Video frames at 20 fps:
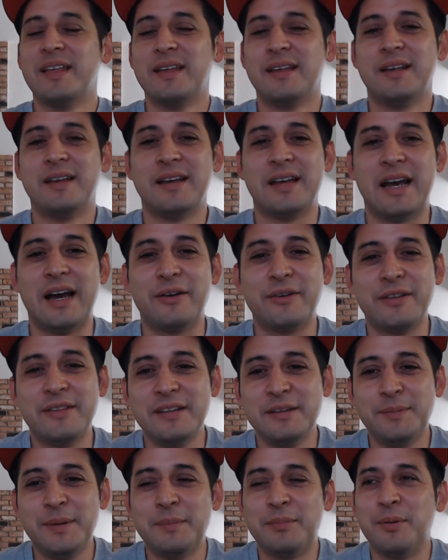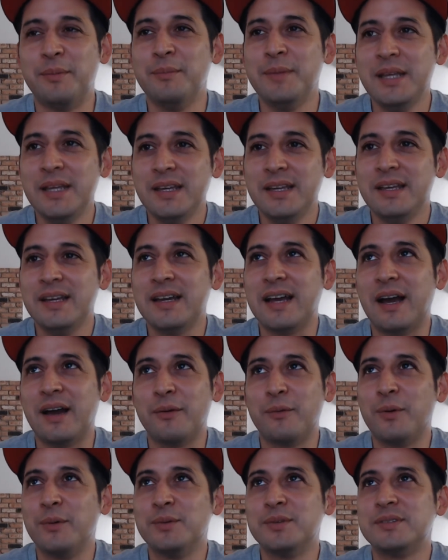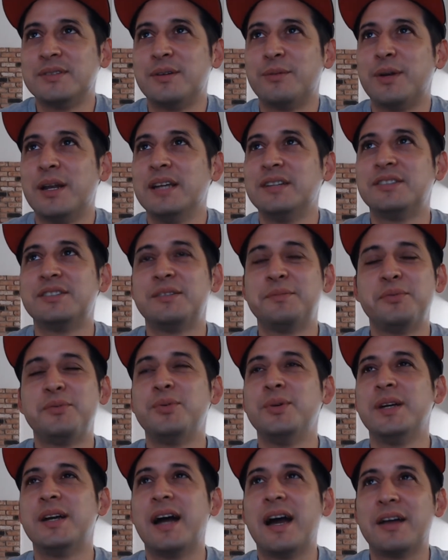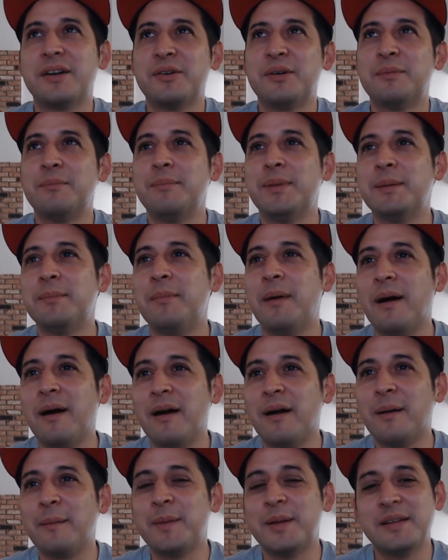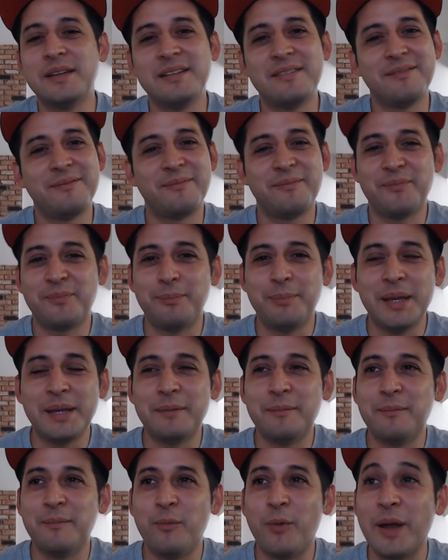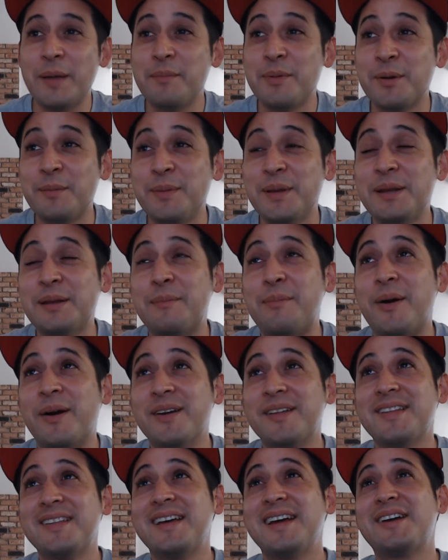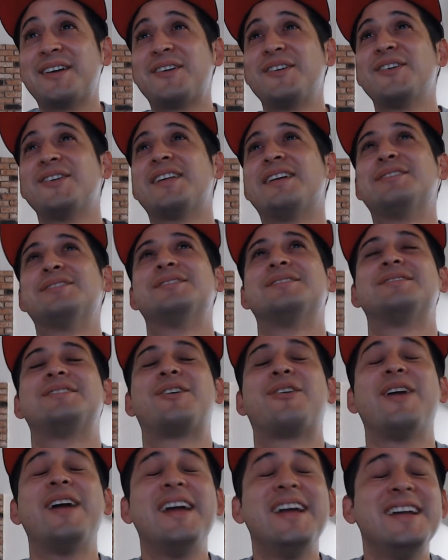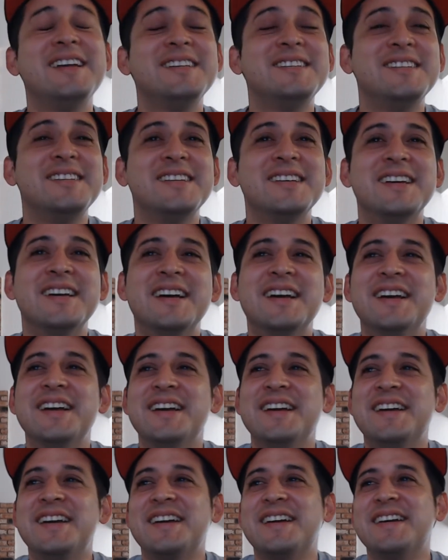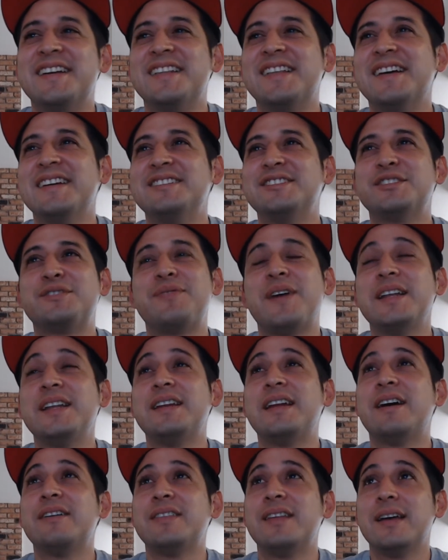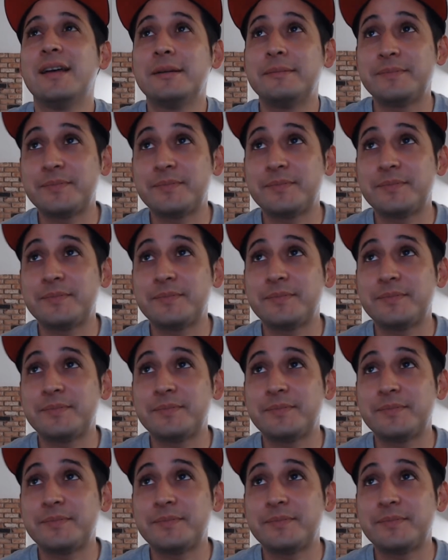how did these people meet? What was the relationship between Kaido and Big Mom and Big Whitebeard being a part of that crew? That was crazy. And like just finding out that